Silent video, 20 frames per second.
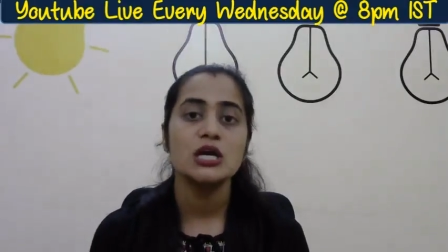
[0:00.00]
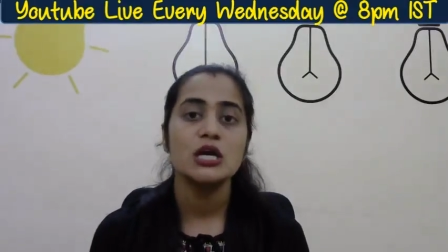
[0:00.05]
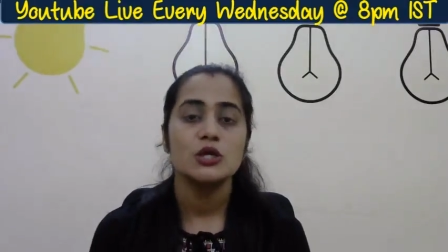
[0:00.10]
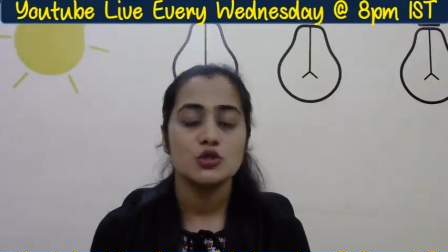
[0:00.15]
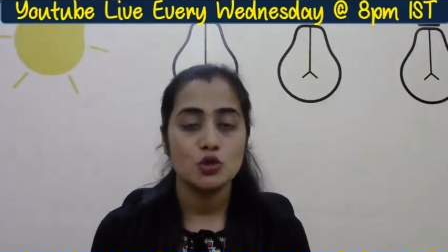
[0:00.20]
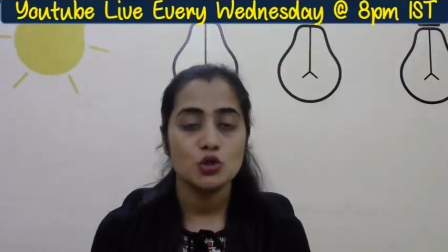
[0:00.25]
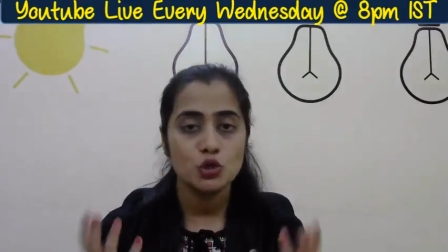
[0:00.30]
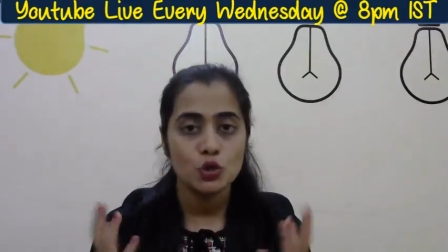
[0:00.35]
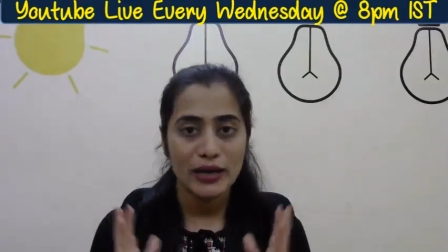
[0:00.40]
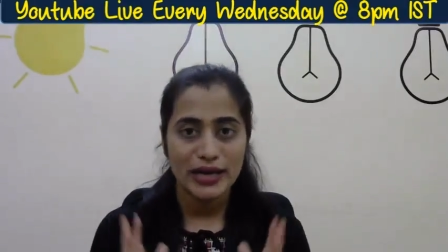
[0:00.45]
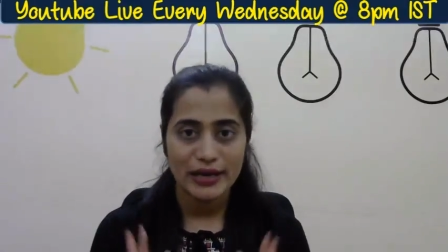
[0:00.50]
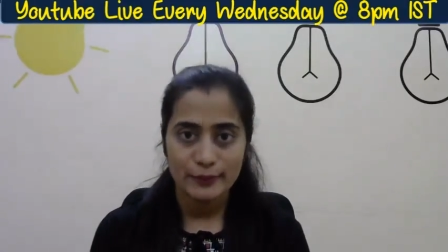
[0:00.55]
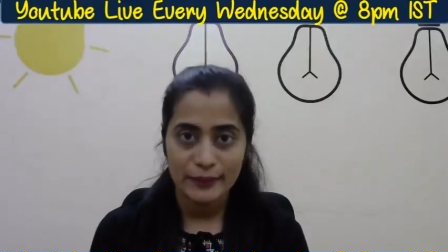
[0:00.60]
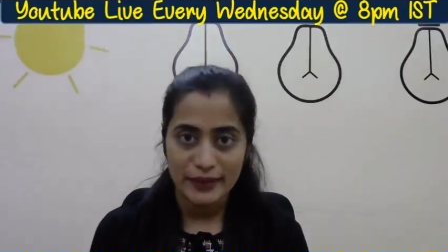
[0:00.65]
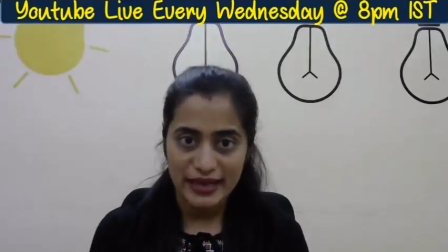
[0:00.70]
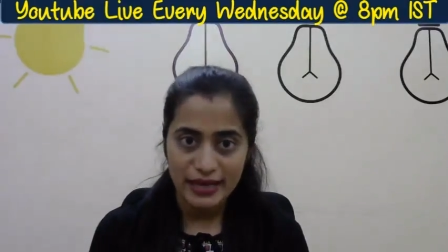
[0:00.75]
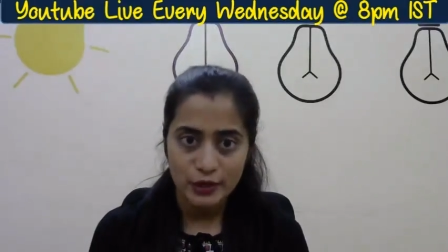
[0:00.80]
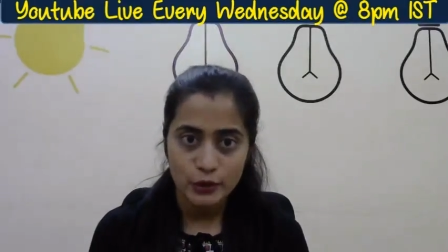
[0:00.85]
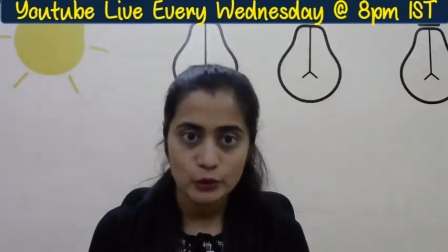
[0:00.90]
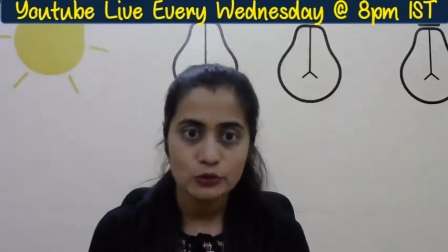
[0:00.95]
so you can
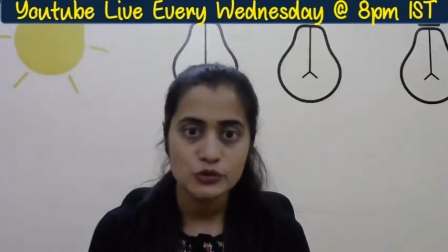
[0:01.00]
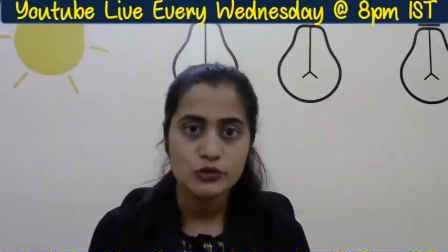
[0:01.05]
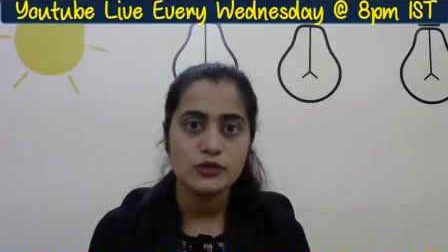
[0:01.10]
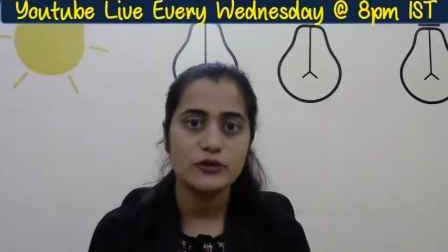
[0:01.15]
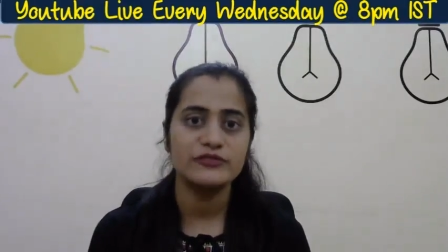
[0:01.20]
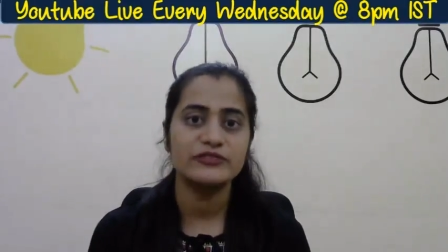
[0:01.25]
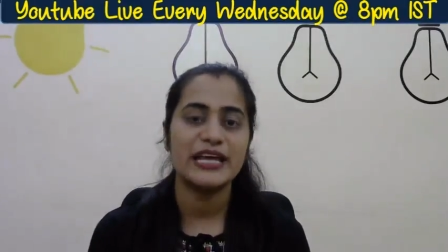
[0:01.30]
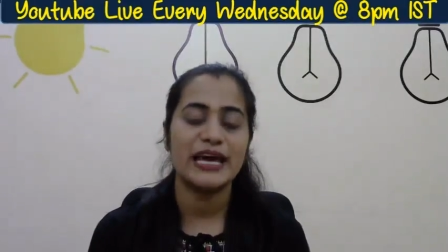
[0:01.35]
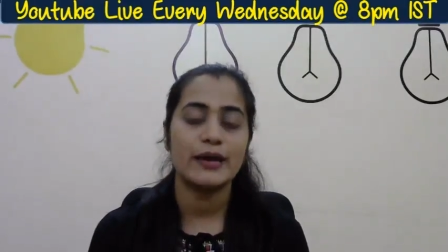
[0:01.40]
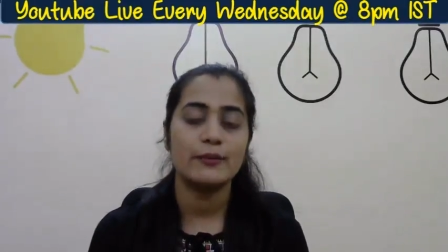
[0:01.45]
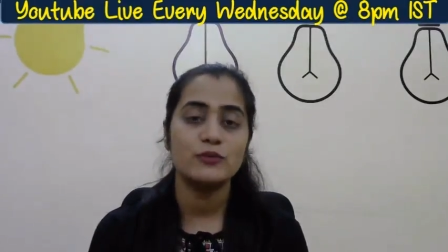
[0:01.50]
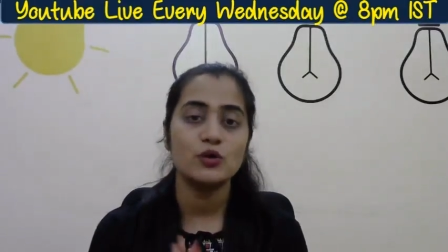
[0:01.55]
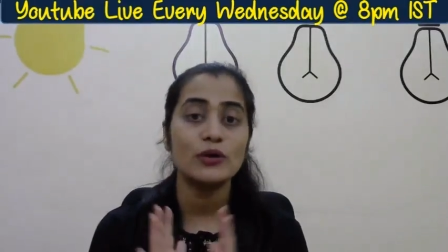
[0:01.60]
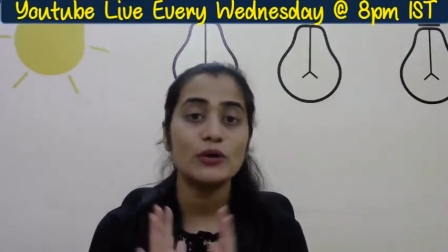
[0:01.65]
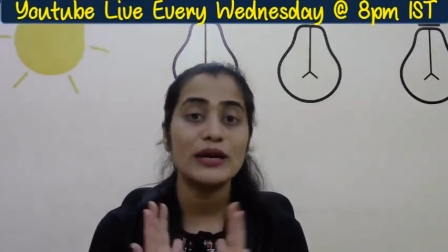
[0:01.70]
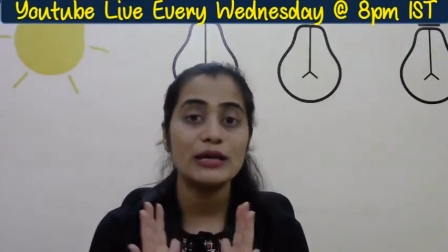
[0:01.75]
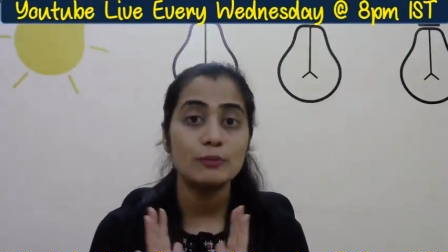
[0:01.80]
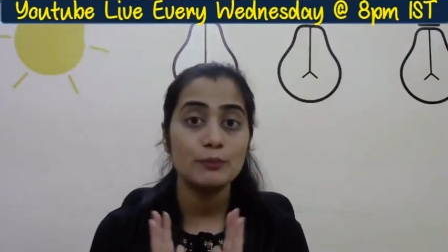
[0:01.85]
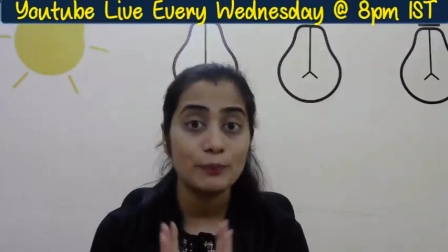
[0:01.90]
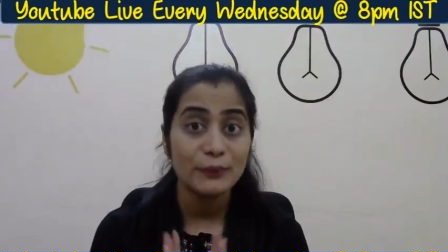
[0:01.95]
make use of them, you
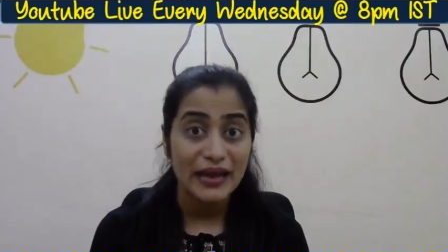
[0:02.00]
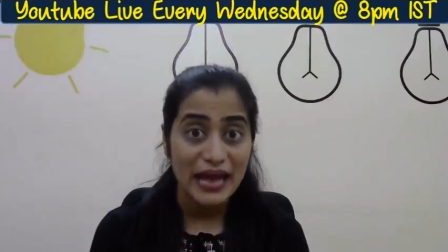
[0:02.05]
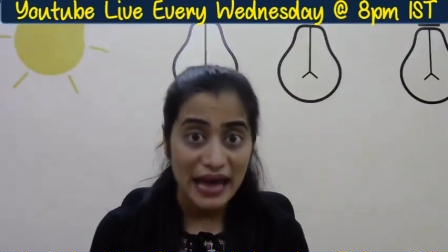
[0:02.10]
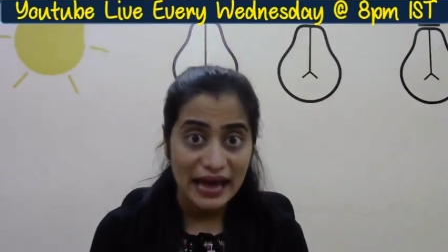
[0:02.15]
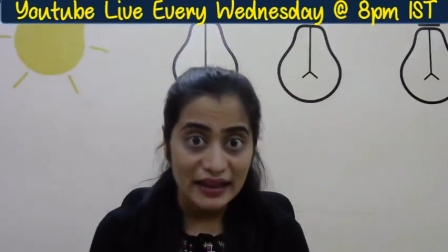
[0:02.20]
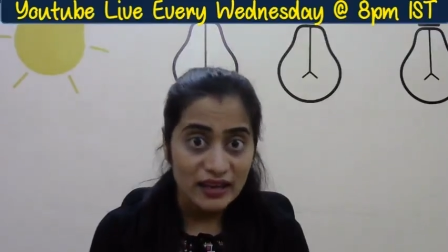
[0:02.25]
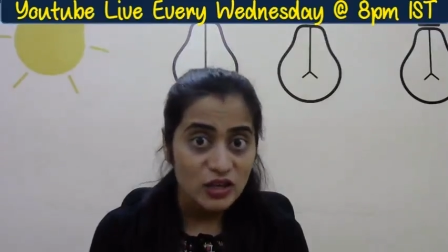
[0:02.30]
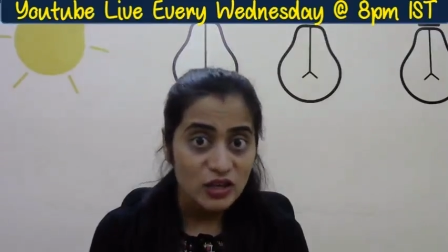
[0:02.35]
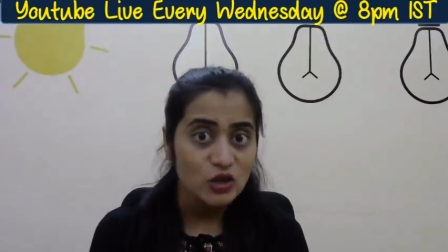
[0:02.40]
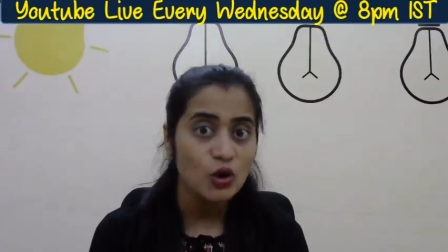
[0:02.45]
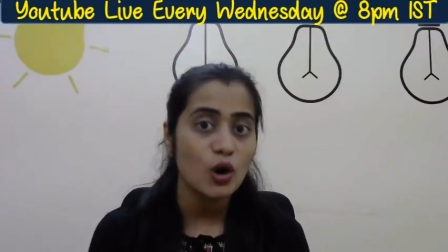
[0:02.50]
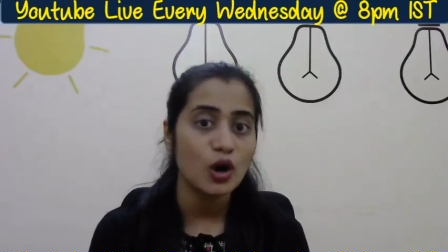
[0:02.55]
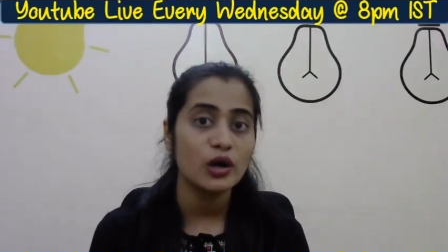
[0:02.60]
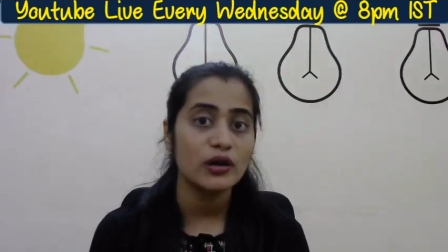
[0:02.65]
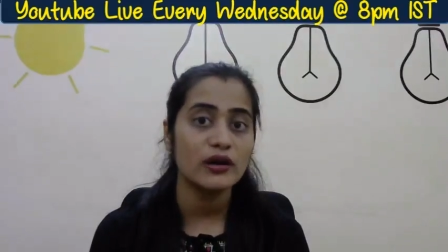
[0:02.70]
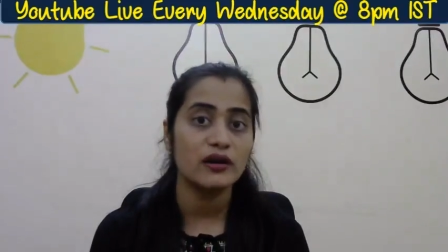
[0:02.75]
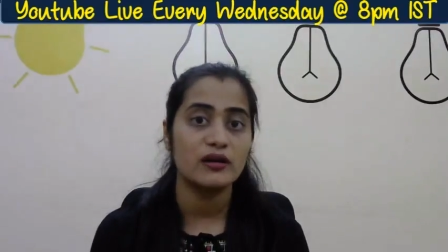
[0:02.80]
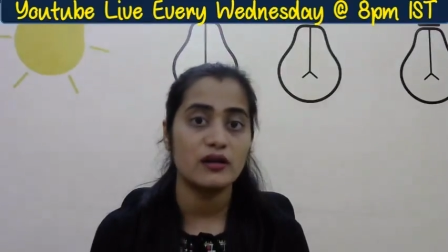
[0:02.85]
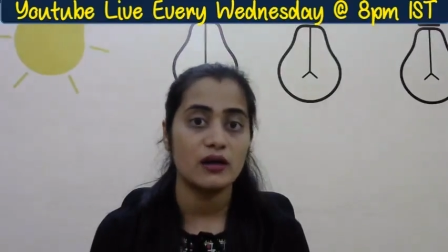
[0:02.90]
can plan your